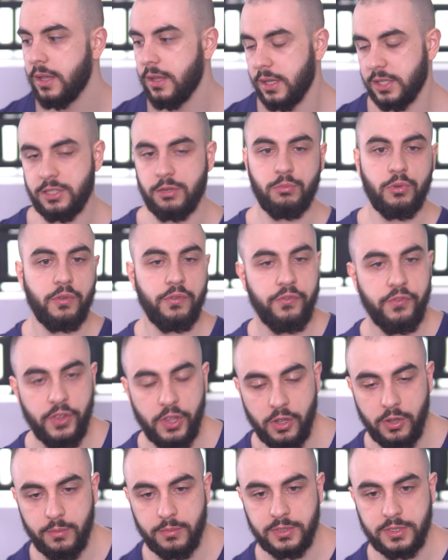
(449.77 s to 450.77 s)
as someone who
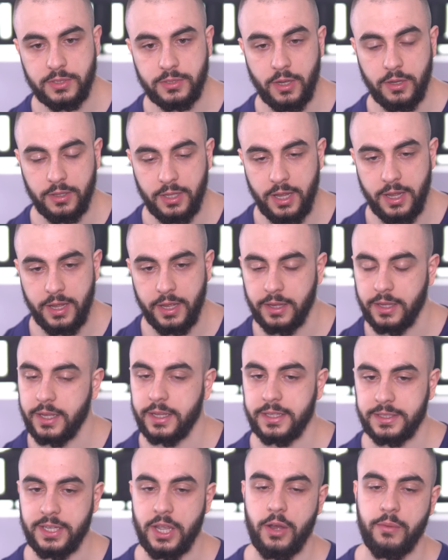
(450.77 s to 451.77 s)
films online,
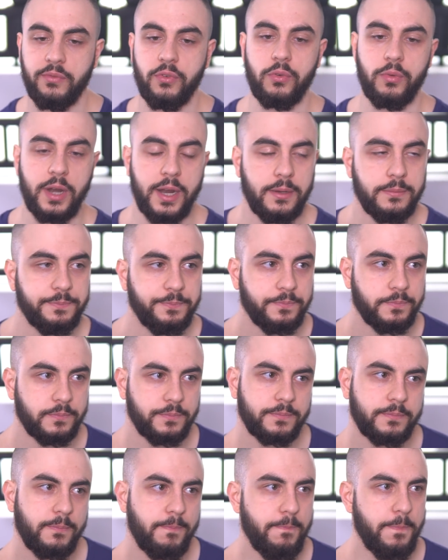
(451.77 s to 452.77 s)
like, it's helpful, right?
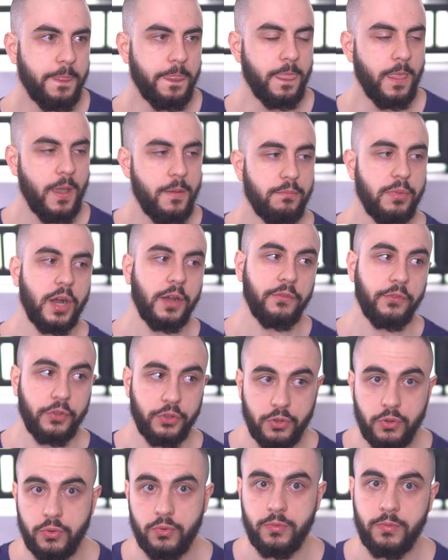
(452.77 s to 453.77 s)
But for
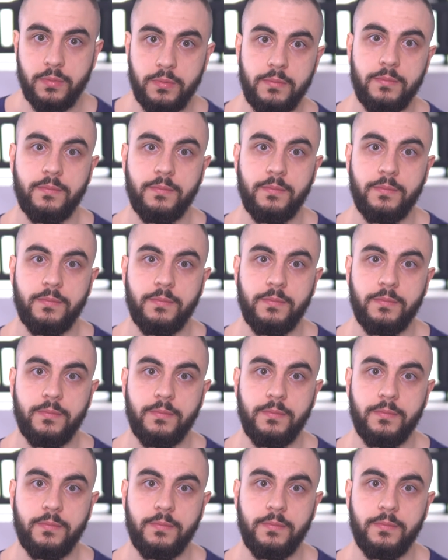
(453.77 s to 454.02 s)
you,